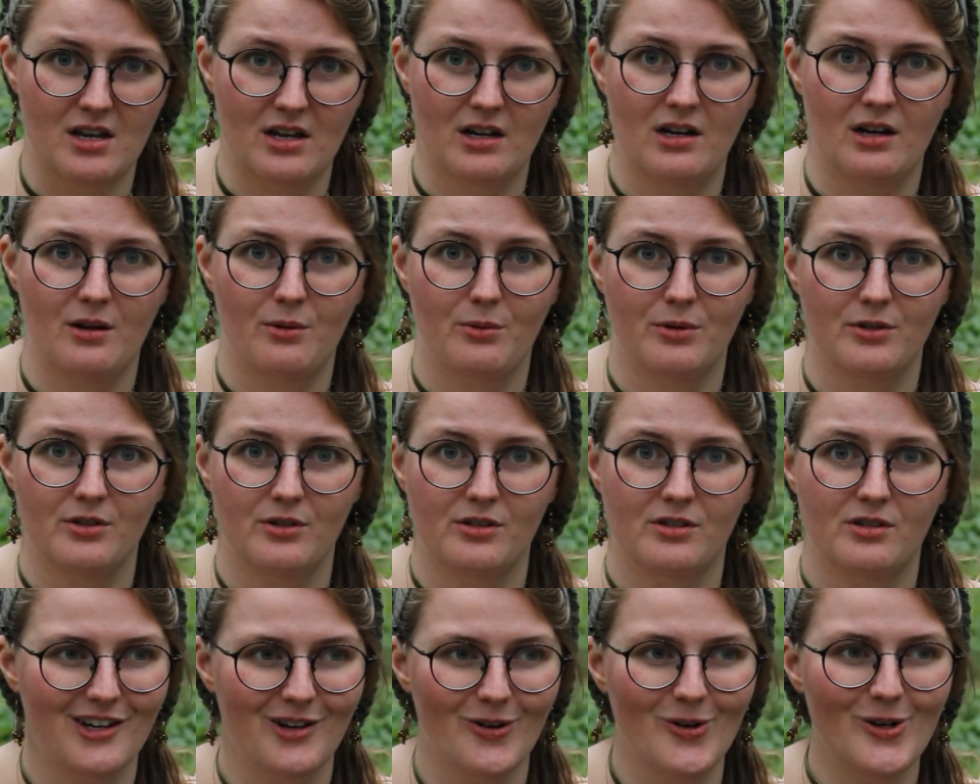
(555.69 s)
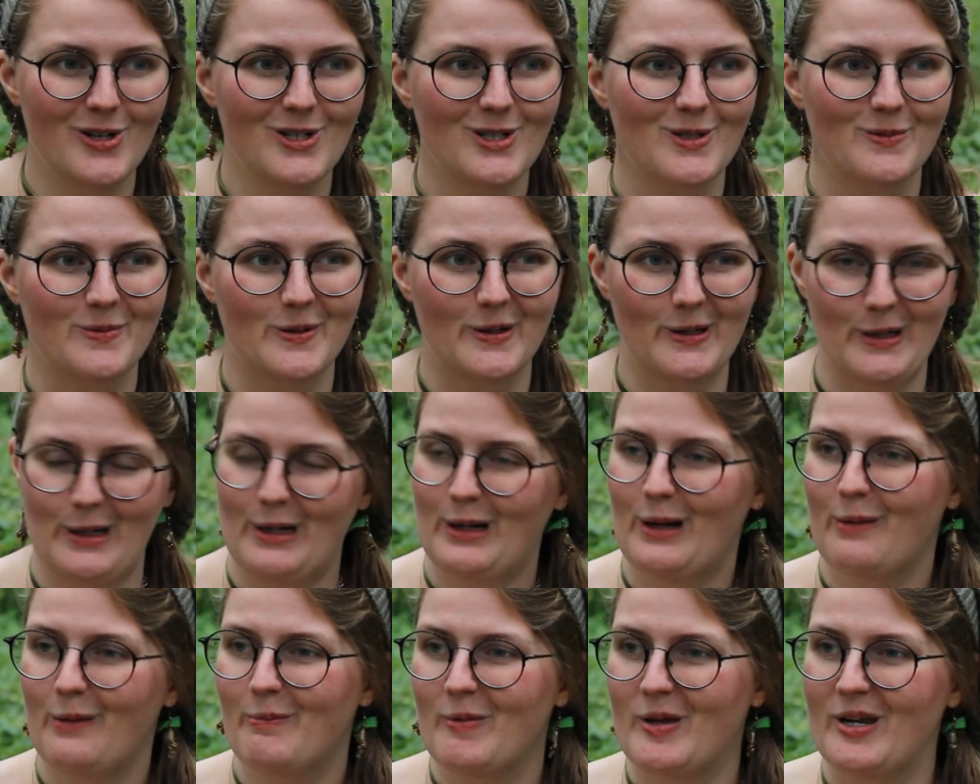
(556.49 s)
and I was going to put it
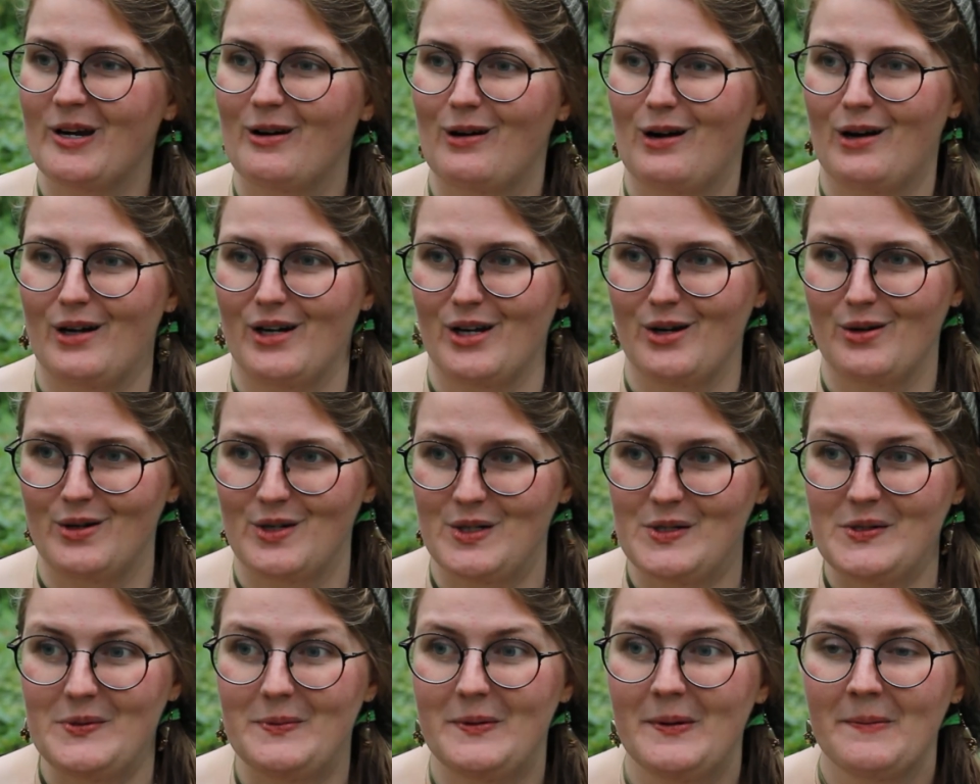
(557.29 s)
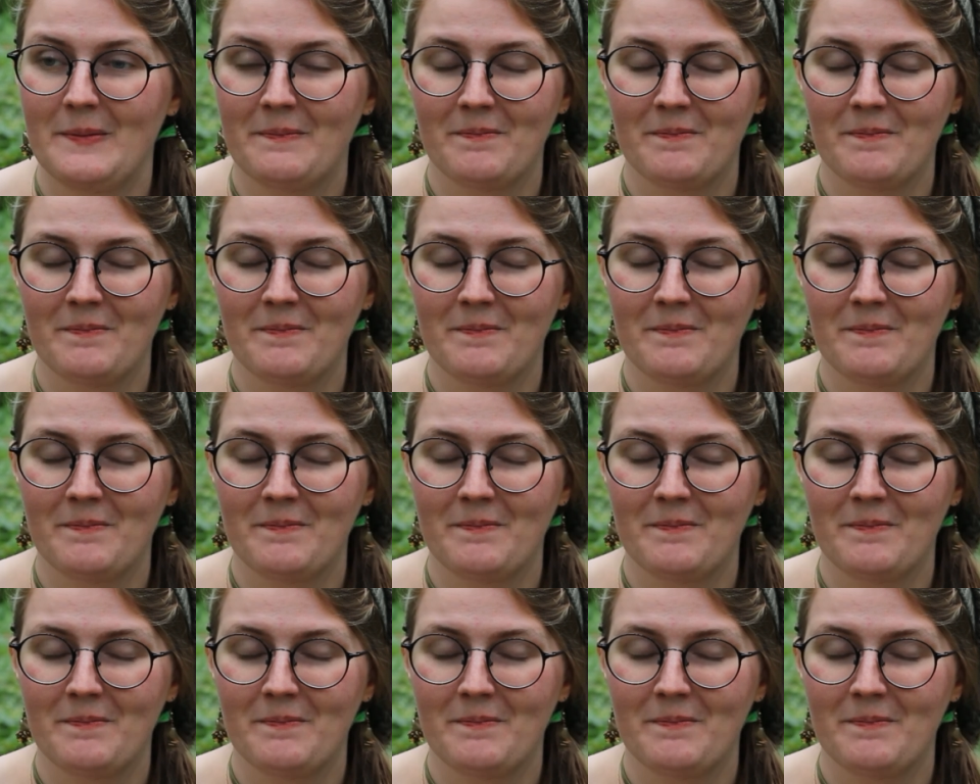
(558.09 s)
up here on YouTube.